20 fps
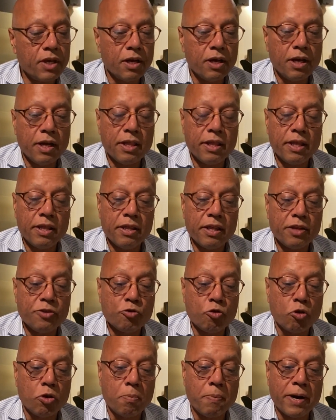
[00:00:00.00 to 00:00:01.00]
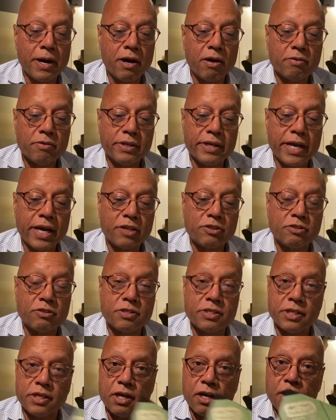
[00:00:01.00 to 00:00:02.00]
then they talk about the actual
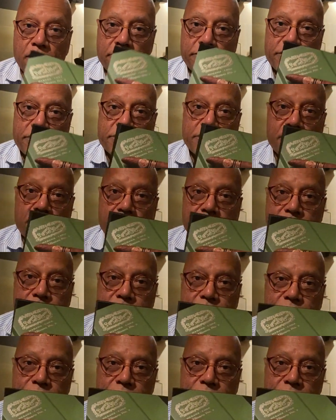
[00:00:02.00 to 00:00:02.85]
cigar itself